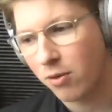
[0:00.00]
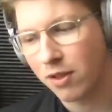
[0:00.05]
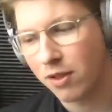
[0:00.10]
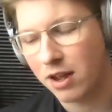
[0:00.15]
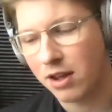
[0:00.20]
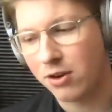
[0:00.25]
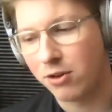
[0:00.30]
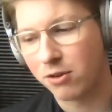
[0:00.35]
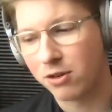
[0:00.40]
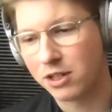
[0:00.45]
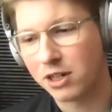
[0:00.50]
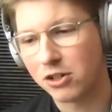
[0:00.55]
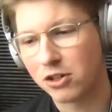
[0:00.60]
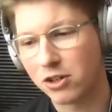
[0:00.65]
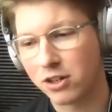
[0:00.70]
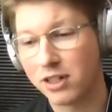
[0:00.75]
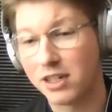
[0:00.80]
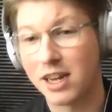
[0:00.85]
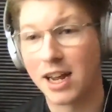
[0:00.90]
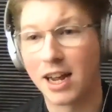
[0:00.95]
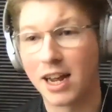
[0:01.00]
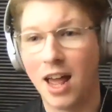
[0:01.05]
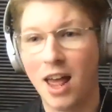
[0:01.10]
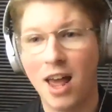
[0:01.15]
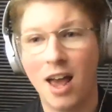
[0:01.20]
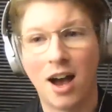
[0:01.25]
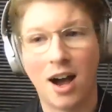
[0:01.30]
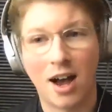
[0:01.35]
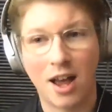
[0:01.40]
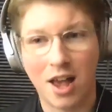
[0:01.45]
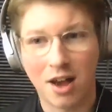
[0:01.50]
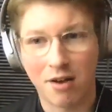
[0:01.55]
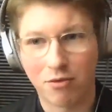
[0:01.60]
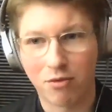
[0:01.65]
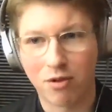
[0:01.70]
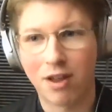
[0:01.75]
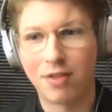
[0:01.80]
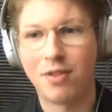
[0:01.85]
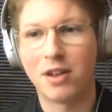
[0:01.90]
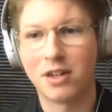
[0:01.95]
you're essentially saying, I have
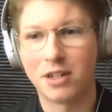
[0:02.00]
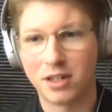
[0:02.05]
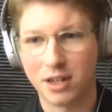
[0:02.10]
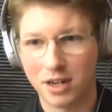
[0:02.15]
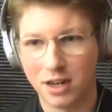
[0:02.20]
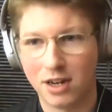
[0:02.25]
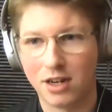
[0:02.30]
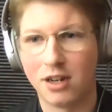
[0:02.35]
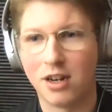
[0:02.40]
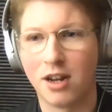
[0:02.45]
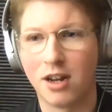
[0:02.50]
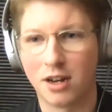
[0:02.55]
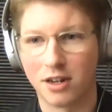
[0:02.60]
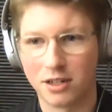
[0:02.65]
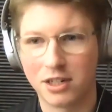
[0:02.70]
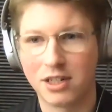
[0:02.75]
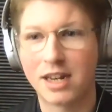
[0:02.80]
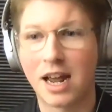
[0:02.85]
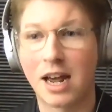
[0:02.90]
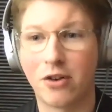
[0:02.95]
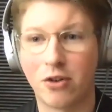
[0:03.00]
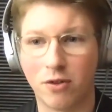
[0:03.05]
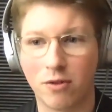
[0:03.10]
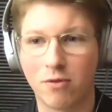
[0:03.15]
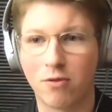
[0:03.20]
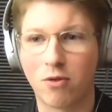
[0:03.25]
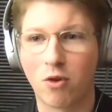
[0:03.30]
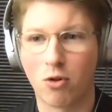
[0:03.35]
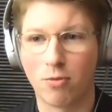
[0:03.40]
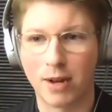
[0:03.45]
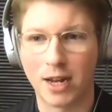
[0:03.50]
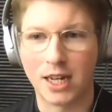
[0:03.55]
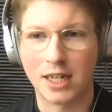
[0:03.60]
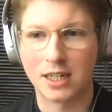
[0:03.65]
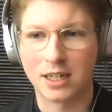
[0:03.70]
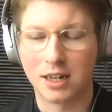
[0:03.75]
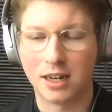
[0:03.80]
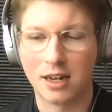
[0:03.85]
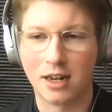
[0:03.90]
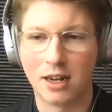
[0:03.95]
read this in a standard format.
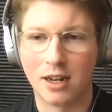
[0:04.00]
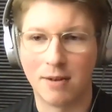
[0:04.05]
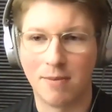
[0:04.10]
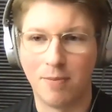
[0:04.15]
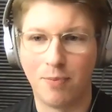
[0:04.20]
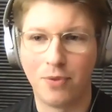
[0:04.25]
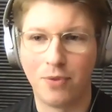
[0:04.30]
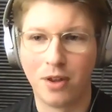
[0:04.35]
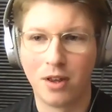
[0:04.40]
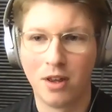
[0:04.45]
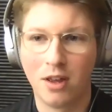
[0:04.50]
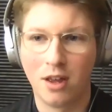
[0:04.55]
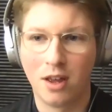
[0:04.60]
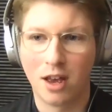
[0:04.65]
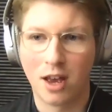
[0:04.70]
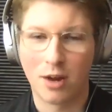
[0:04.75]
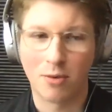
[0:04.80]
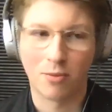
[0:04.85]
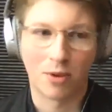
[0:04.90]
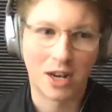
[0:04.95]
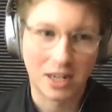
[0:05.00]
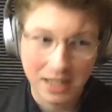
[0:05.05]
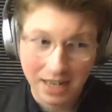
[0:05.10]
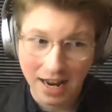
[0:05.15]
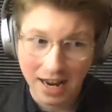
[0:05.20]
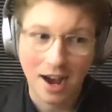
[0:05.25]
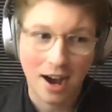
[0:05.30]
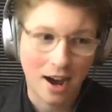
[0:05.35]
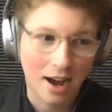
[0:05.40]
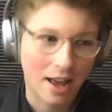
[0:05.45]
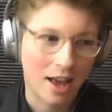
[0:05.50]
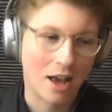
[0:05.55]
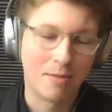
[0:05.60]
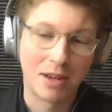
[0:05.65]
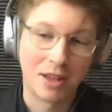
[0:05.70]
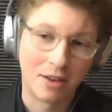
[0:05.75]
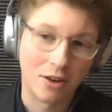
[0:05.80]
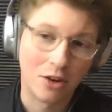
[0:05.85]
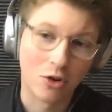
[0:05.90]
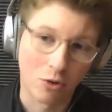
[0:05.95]
And when I say I
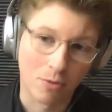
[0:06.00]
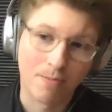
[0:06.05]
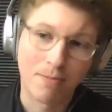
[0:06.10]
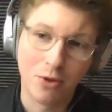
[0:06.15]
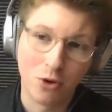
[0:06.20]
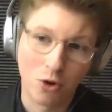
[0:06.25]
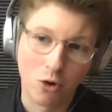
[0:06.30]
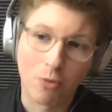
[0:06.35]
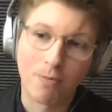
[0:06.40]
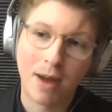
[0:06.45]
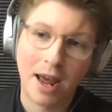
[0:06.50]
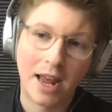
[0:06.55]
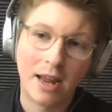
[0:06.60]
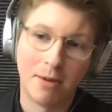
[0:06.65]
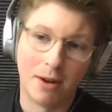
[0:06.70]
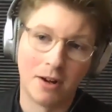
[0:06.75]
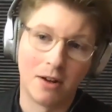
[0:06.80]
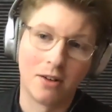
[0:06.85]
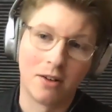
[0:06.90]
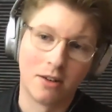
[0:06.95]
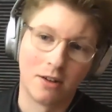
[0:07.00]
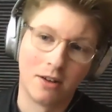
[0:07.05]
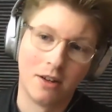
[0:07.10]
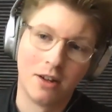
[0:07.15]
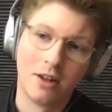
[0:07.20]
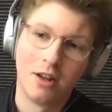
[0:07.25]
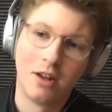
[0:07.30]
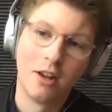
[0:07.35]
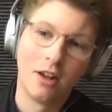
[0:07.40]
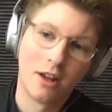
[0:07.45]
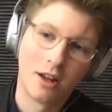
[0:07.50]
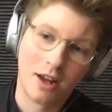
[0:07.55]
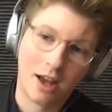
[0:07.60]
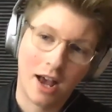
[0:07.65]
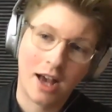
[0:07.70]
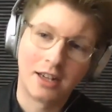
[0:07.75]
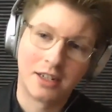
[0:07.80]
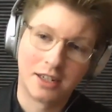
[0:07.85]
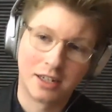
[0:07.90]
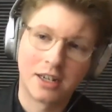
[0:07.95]
mean your Paymail
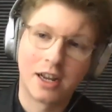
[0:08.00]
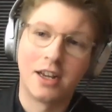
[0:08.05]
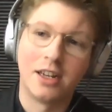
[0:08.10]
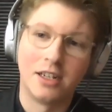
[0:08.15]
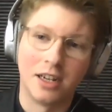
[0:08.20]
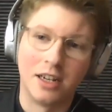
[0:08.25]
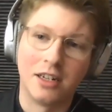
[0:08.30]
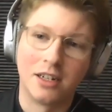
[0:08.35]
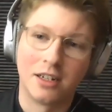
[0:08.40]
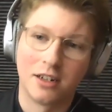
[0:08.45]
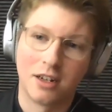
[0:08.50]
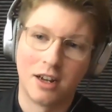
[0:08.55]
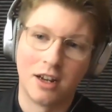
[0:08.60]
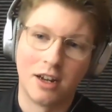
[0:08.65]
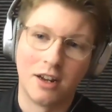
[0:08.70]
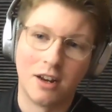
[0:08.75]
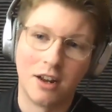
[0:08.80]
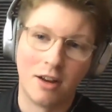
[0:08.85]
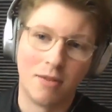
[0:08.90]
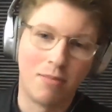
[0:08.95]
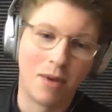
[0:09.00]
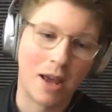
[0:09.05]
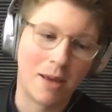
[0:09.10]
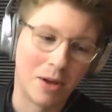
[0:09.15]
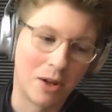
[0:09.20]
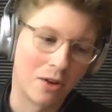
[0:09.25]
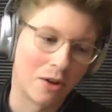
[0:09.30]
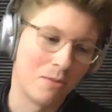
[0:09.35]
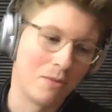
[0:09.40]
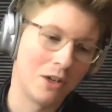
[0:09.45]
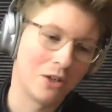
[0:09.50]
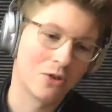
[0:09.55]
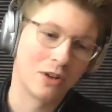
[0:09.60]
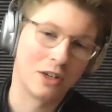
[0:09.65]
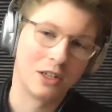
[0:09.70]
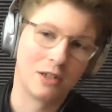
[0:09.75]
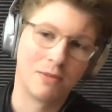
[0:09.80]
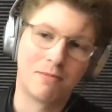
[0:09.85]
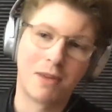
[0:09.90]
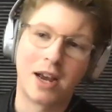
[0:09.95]
has signed it, and Paymail can be
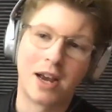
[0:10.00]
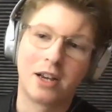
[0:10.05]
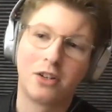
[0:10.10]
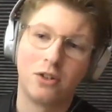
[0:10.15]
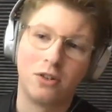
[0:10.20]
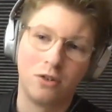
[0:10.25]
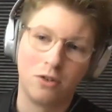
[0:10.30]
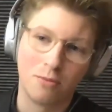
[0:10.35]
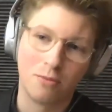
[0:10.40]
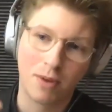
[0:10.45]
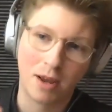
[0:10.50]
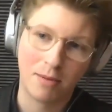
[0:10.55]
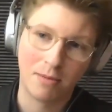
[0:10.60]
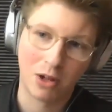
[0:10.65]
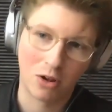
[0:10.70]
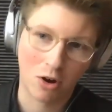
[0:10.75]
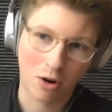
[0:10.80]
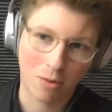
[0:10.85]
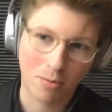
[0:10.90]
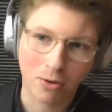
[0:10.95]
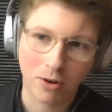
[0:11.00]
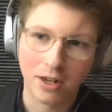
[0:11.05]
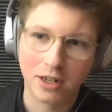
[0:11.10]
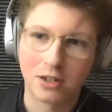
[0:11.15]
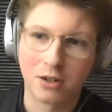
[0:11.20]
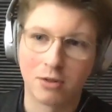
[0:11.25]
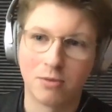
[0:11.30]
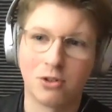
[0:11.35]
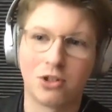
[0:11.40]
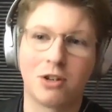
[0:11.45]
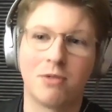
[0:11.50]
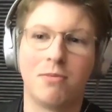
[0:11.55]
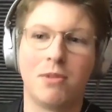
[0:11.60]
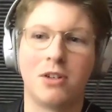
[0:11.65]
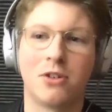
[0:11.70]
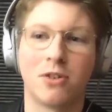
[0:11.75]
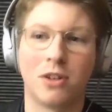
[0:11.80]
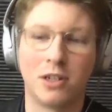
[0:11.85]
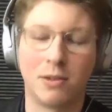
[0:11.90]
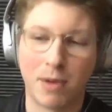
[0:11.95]
traced back to your Paymail operator, which can be
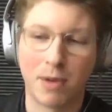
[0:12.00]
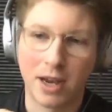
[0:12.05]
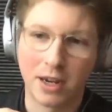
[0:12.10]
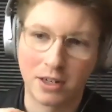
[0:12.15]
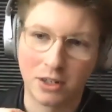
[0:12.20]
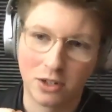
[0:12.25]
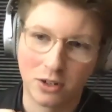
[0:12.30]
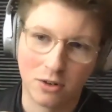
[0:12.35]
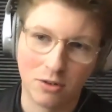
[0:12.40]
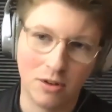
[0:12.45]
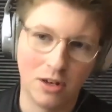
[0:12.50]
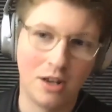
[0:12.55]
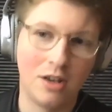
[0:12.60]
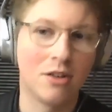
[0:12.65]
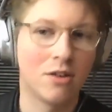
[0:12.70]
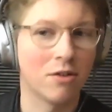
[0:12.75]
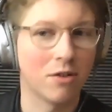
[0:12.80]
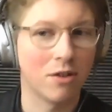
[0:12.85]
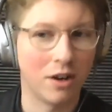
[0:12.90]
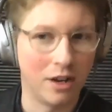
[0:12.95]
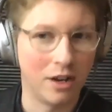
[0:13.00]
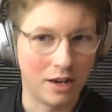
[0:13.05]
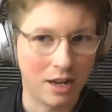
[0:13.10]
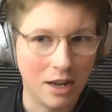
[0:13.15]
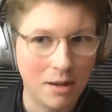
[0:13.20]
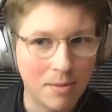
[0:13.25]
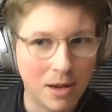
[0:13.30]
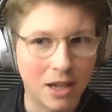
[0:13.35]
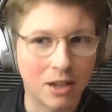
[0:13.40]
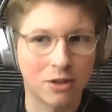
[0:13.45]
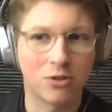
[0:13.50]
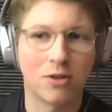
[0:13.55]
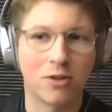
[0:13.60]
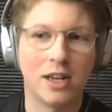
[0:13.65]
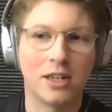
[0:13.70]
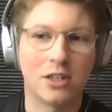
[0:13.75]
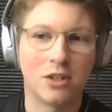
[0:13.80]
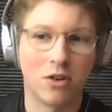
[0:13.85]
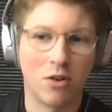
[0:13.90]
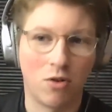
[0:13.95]
traced back to either an email
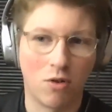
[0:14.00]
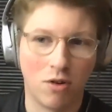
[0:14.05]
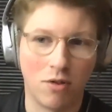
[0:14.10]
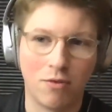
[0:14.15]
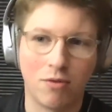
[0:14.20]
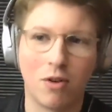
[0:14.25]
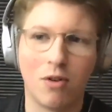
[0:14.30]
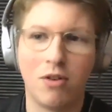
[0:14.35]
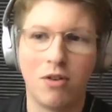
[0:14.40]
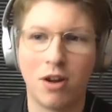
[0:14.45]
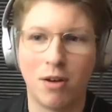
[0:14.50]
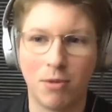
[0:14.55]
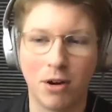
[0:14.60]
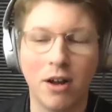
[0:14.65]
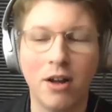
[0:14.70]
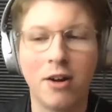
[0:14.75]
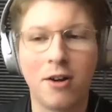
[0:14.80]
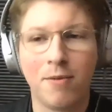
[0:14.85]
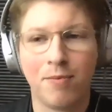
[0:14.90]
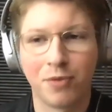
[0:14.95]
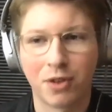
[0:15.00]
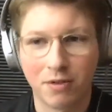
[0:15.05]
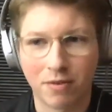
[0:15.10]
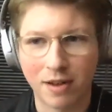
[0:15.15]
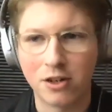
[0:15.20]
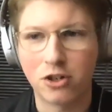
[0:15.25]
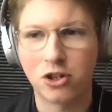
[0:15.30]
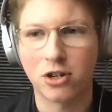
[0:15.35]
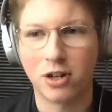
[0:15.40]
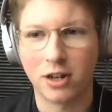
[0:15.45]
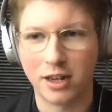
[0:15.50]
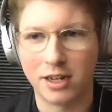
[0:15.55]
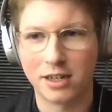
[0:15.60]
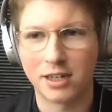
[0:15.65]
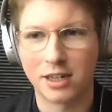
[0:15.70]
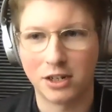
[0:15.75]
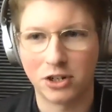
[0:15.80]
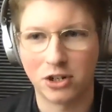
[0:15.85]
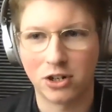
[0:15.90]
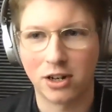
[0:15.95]
address or a phone number. Eventually,
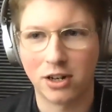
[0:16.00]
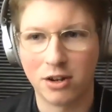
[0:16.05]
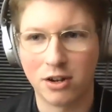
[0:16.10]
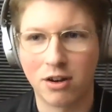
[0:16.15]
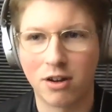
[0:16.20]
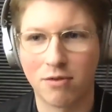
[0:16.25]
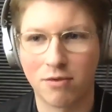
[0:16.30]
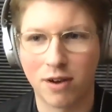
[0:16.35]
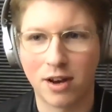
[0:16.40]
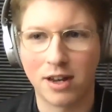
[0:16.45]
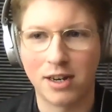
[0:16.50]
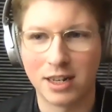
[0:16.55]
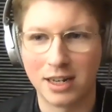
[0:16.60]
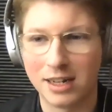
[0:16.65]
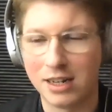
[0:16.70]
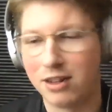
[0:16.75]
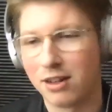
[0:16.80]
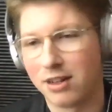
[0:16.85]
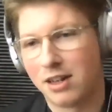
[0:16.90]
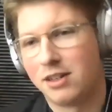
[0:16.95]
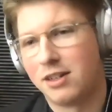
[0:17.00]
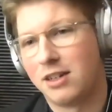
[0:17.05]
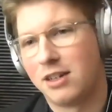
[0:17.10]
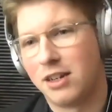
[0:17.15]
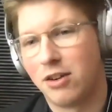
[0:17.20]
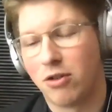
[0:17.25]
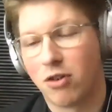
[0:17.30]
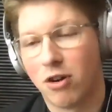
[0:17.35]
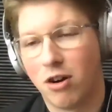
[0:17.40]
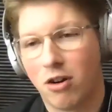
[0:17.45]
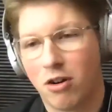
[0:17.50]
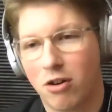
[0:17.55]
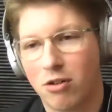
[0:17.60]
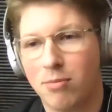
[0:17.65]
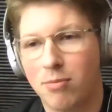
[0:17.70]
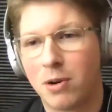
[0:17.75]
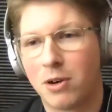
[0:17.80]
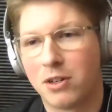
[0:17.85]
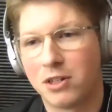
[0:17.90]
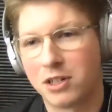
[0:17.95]
essentially, you can find a legal entity or a
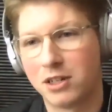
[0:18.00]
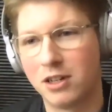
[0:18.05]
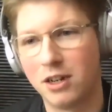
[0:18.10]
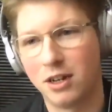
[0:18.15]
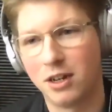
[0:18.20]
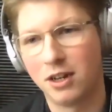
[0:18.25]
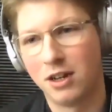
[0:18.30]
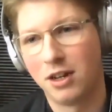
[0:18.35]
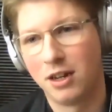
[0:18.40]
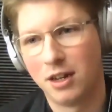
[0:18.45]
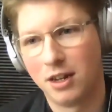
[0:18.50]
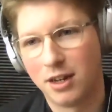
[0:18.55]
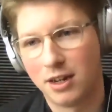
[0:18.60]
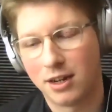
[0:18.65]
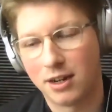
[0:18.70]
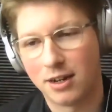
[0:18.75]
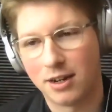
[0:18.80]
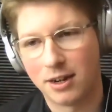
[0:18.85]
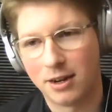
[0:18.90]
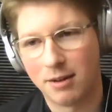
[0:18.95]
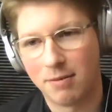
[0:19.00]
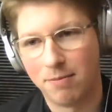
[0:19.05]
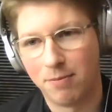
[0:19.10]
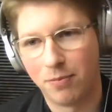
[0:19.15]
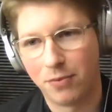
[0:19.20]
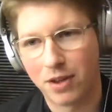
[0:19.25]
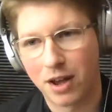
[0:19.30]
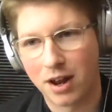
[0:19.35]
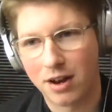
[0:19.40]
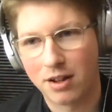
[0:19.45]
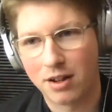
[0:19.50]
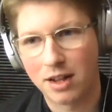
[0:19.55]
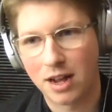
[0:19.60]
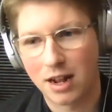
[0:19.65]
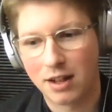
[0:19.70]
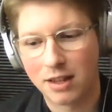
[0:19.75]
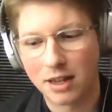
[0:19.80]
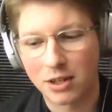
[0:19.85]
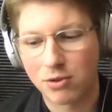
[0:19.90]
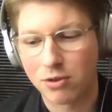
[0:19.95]
person,
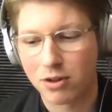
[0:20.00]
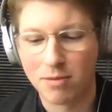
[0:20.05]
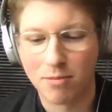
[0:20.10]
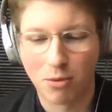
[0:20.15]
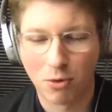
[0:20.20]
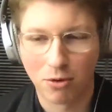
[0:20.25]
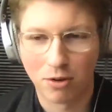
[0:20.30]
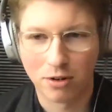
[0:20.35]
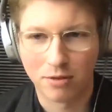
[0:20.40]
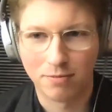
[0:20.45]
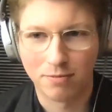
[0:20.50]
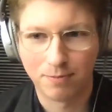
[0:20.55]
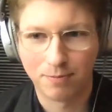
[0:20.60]
and that's really important.